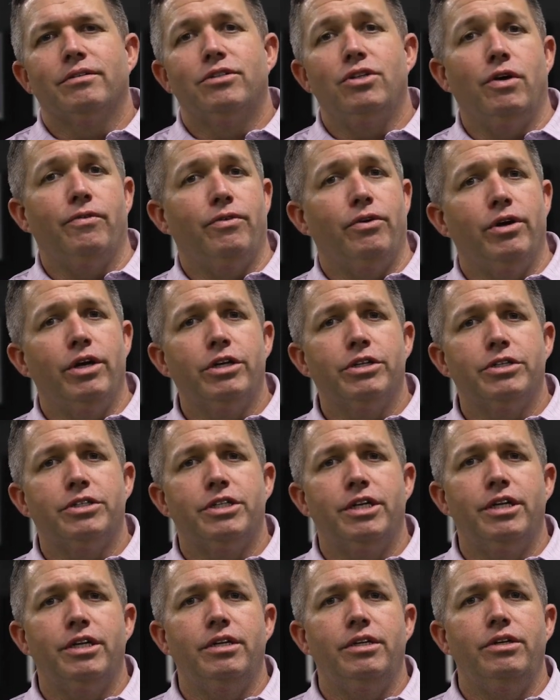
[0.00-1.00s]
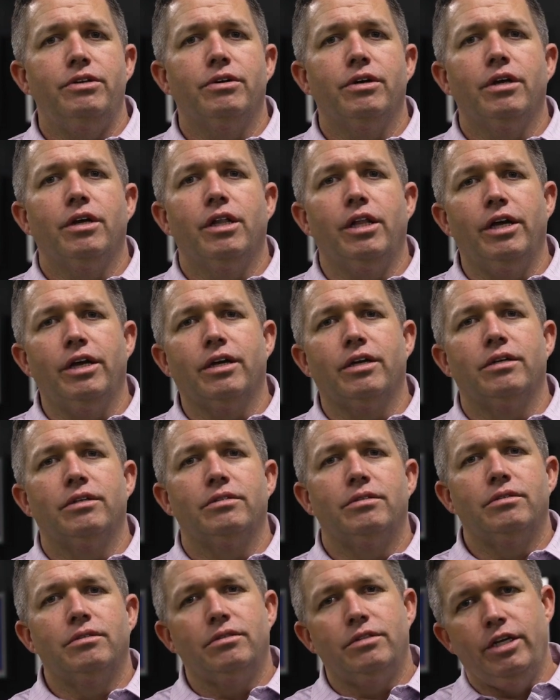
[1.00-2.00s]
So if you're interested, you can click
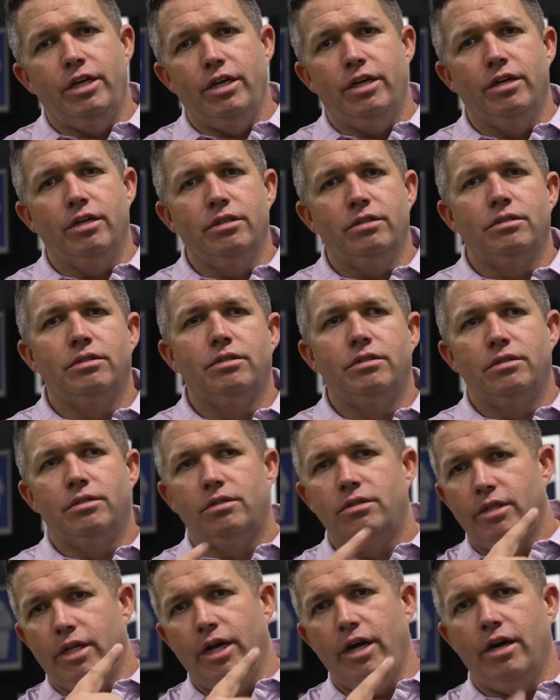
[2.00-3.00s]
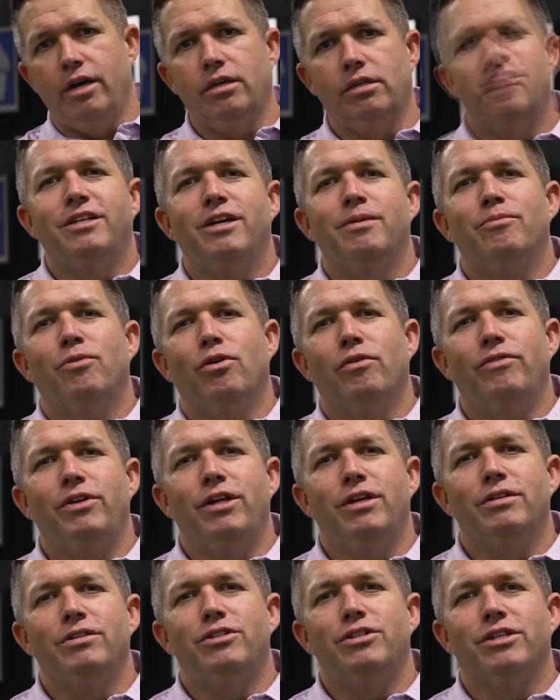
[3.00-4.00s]
here, there to get more
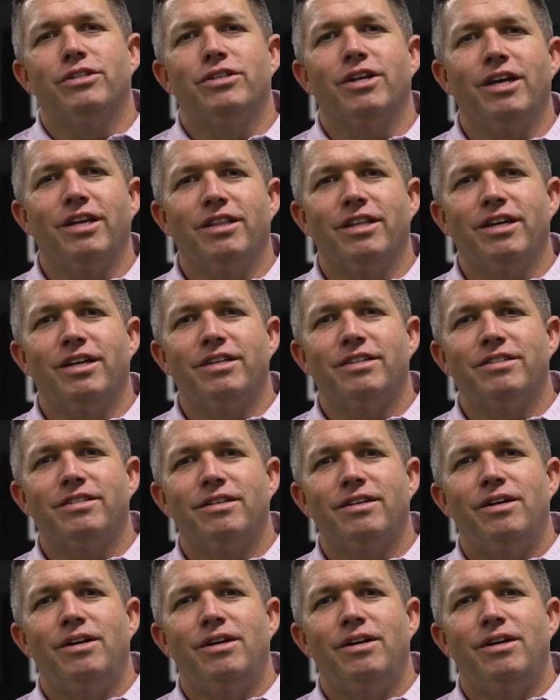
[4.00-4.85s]
videos just like this.